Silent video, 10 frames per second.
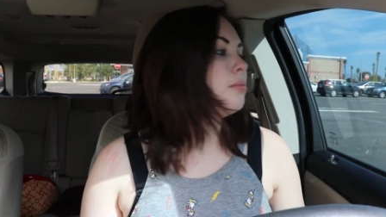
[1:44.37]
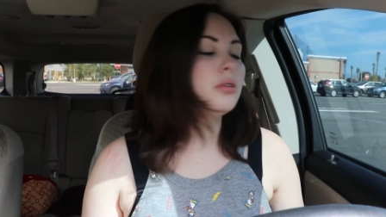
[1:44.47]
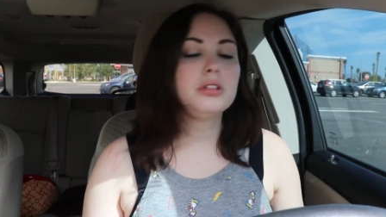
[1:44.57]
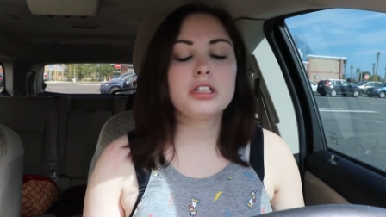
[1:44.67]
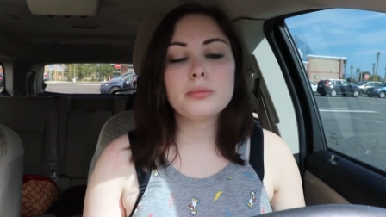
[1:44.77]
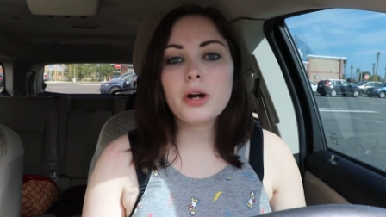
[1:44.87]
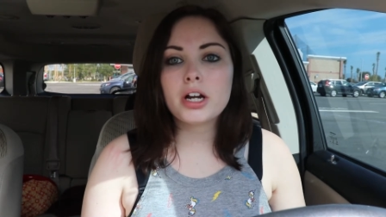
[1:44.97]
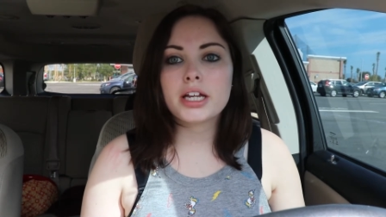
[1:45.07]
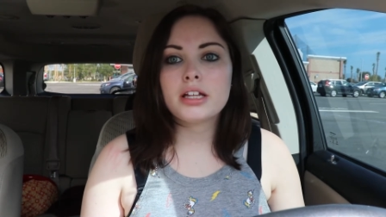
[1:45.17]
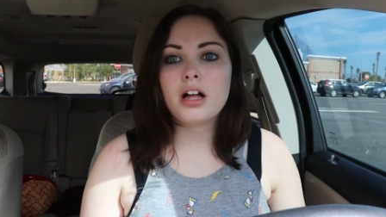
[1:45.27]
Pull into the
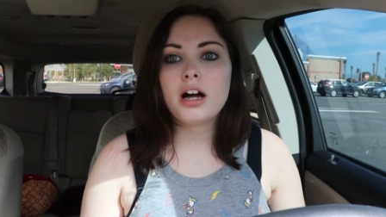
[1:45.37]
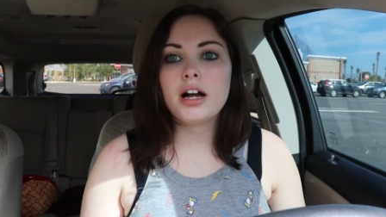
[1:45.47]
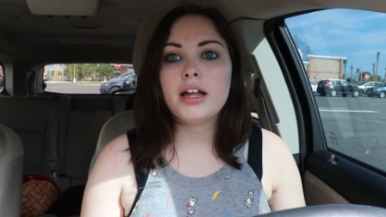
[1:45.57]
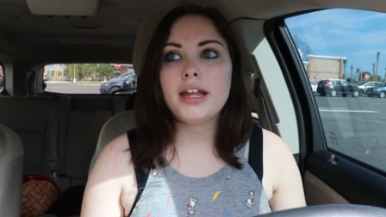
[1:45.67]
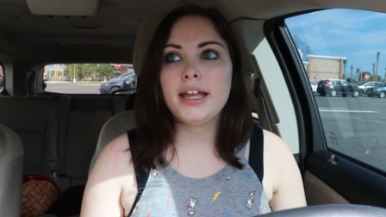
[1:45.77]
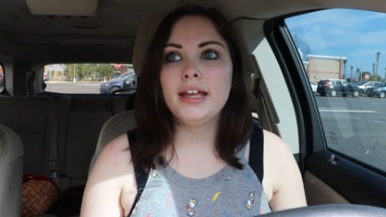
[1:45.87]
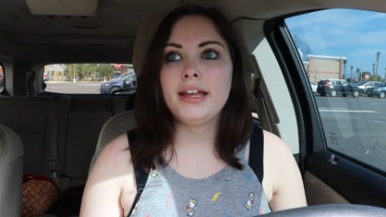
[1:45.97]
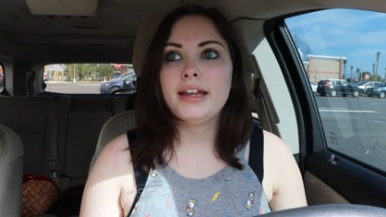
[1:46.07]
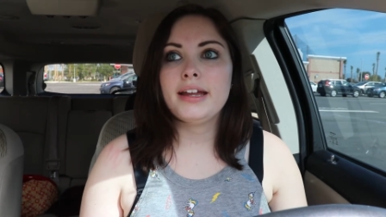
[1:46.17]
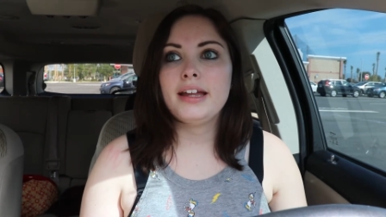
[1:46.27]
parking lot
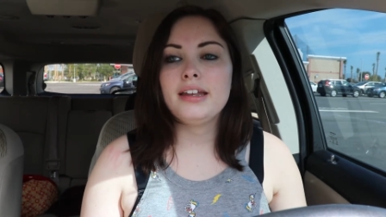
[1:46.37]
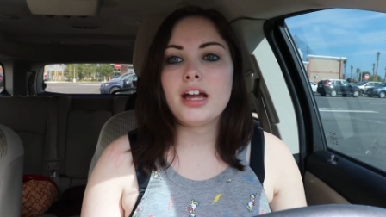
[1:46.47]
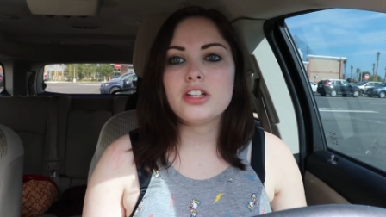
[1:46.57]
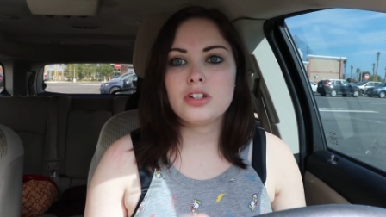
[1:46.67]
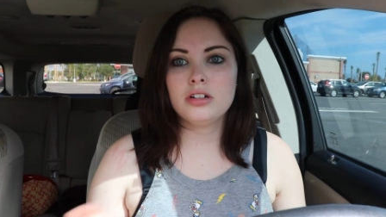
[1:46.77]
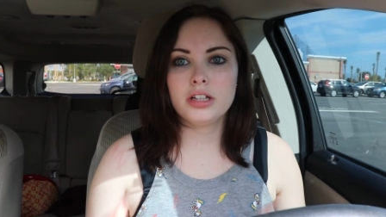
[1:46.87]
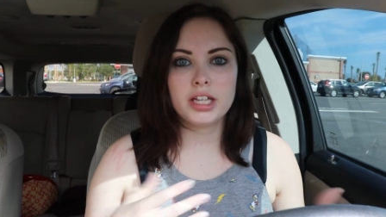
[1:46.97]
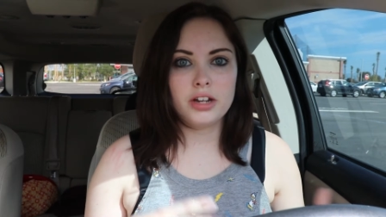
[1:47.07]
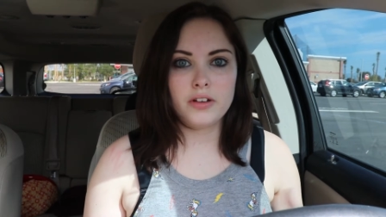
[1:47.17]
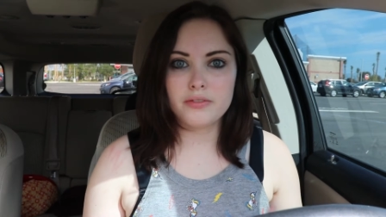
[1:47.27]
and I start
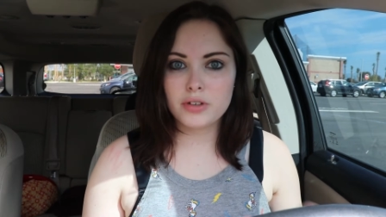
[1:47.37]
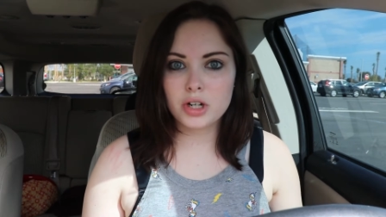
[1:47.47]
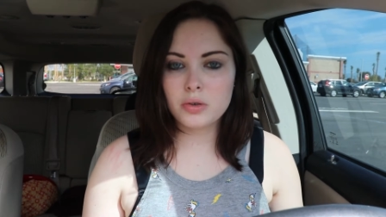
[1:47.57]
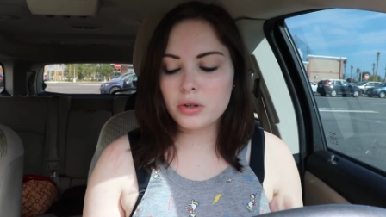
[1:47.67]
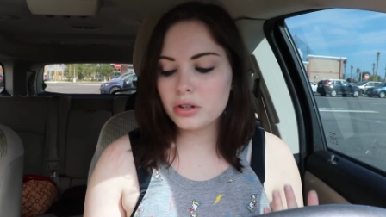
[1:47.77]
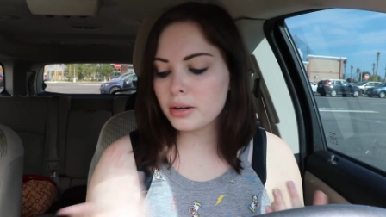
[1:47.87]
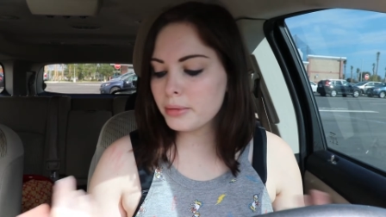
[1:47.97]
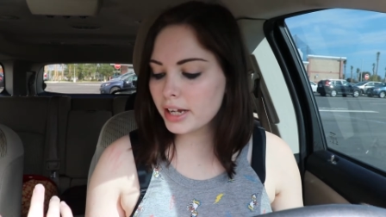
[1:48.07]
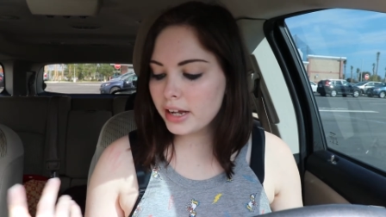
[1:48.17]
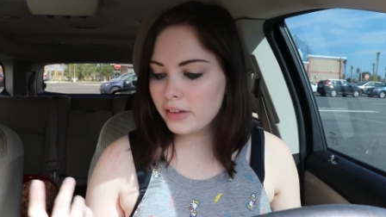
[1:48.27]
looking around for a quarter. I'm
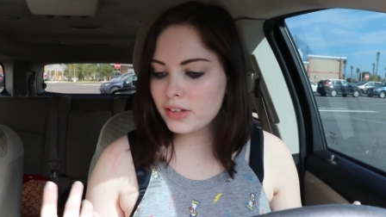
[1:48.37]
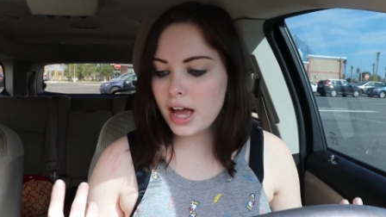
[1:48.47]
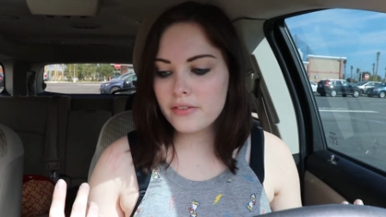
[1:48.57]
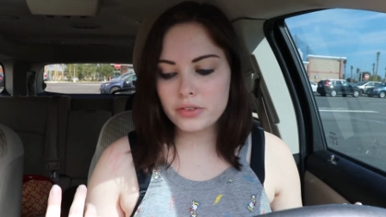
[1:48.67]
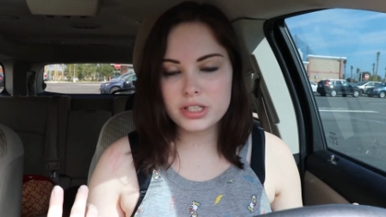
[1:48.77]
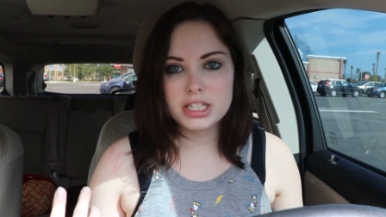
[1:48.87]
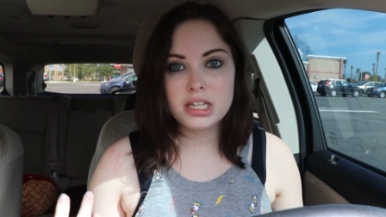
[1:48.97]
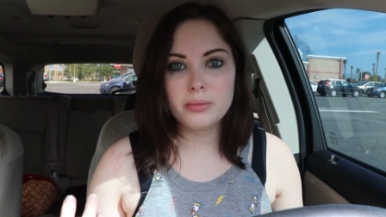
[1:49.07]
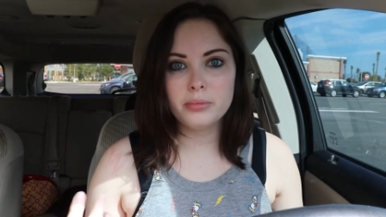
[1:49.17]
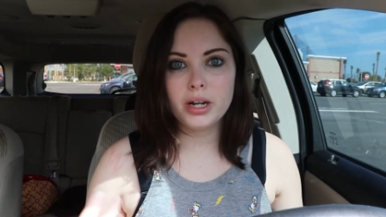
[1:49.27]
like, I have to have one
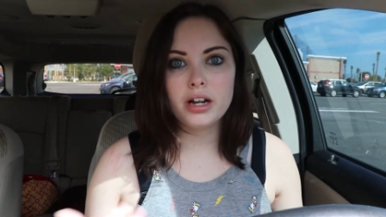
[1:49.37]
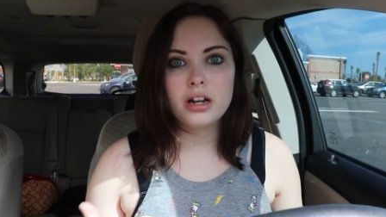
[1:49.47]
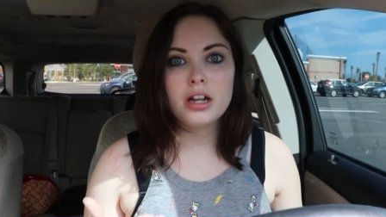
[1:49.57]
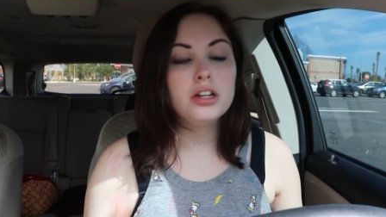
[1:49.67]
somewhere.